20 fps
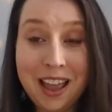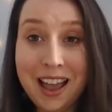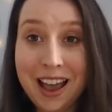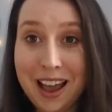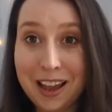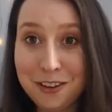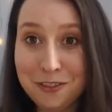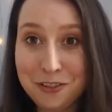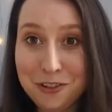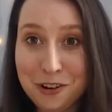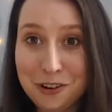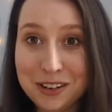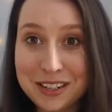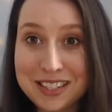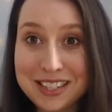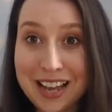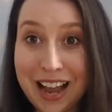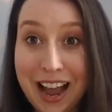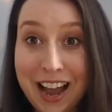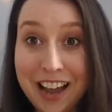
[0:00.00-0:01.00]
And of course
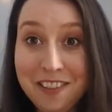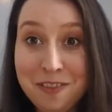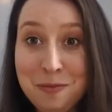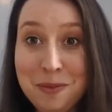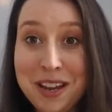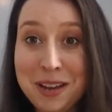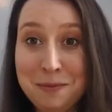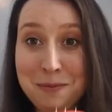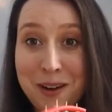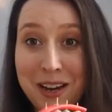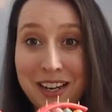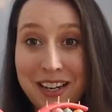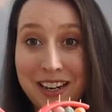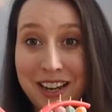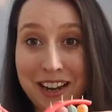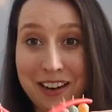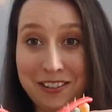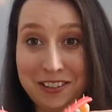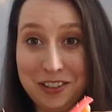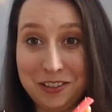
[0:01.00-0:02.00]
I've made mine
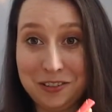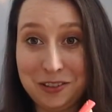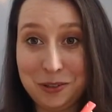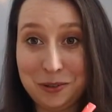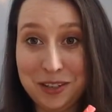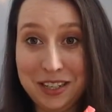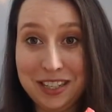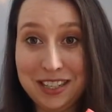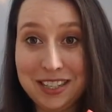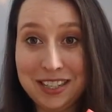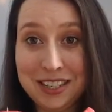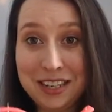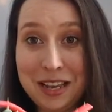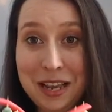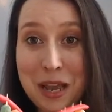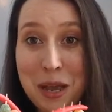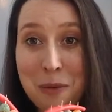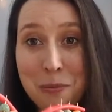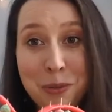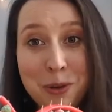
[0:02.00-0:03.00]
out of sweets,
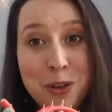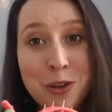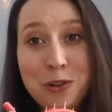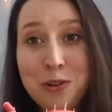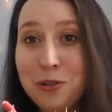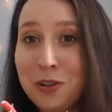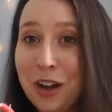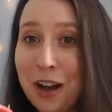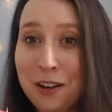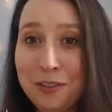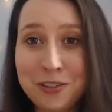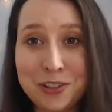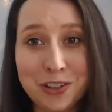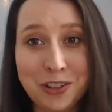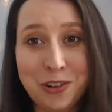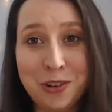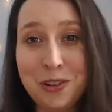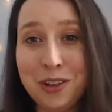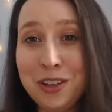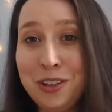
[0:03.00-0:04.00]
but you don't have to,
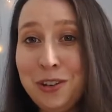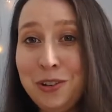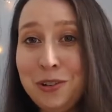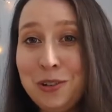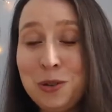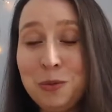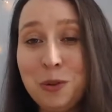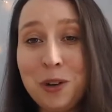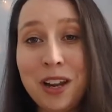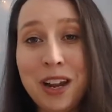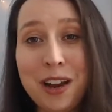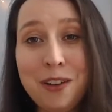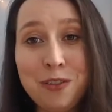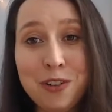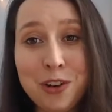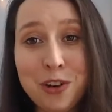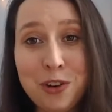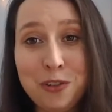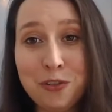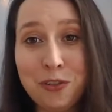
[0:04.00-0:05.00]
you can use whatever
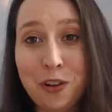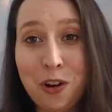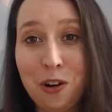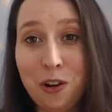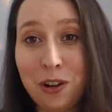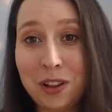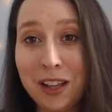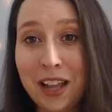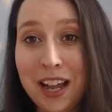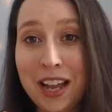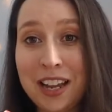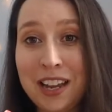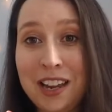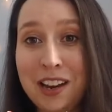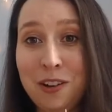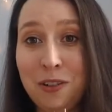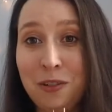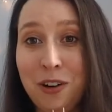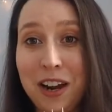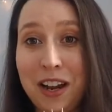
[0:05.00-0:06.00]
you've got lying
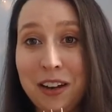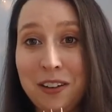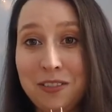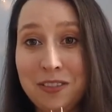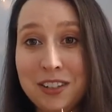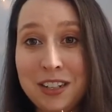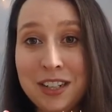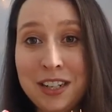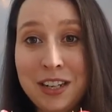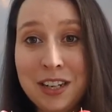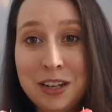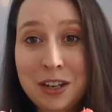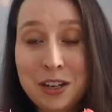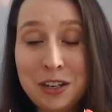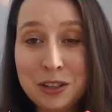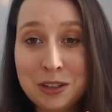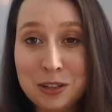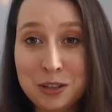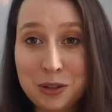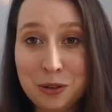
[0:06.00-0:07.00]
around.
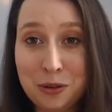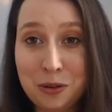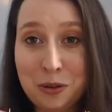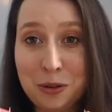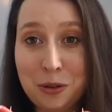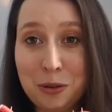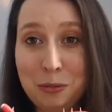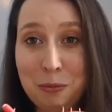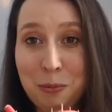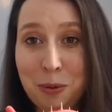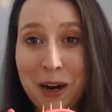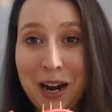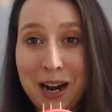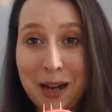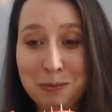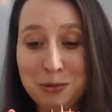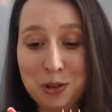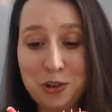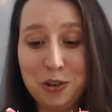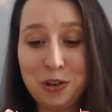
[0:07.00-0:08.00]
So
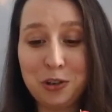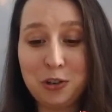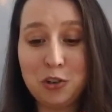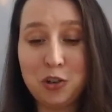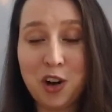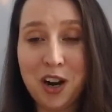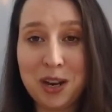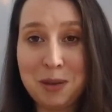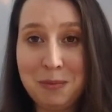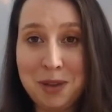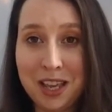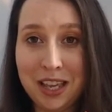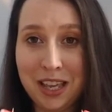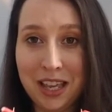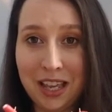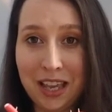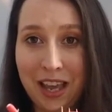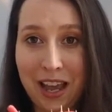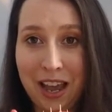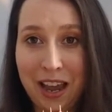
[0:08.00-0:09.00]
perhaps you could try
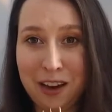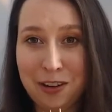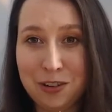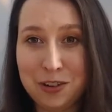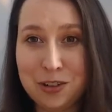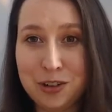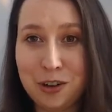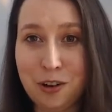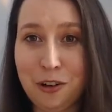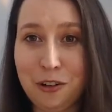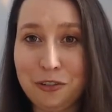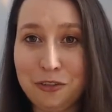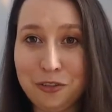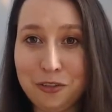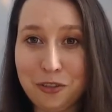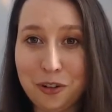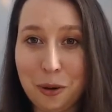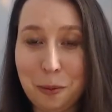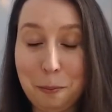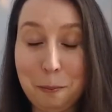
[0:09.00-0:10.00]
making it out of
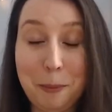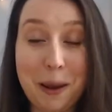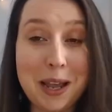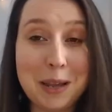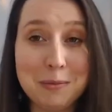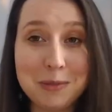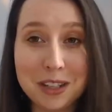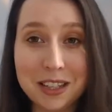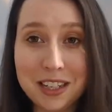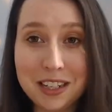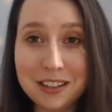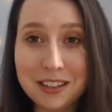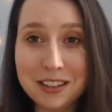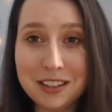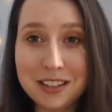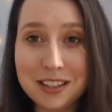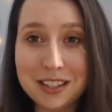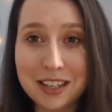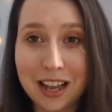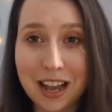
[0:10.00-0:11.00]
pipe
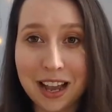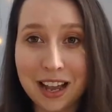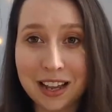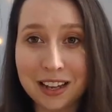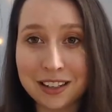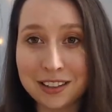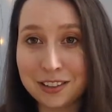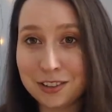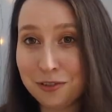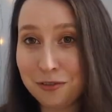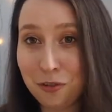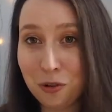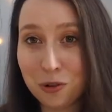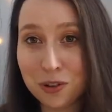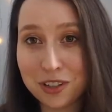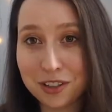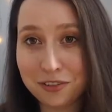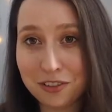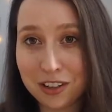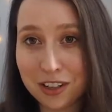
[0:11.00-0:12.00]
cleaners and 4
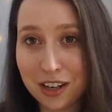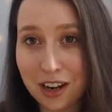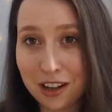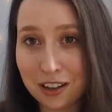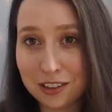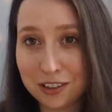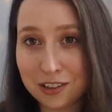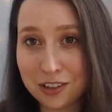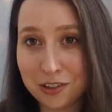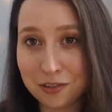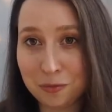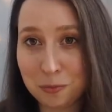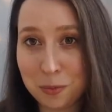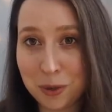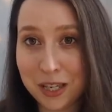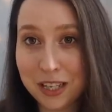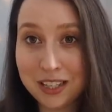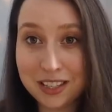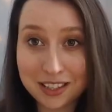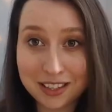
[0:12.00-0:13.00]
different colours of
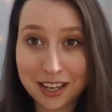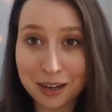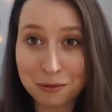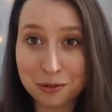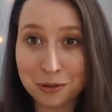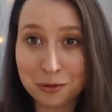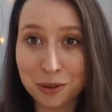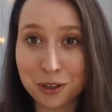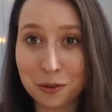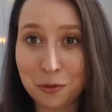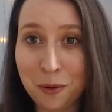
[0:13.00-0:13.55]
beads, that would work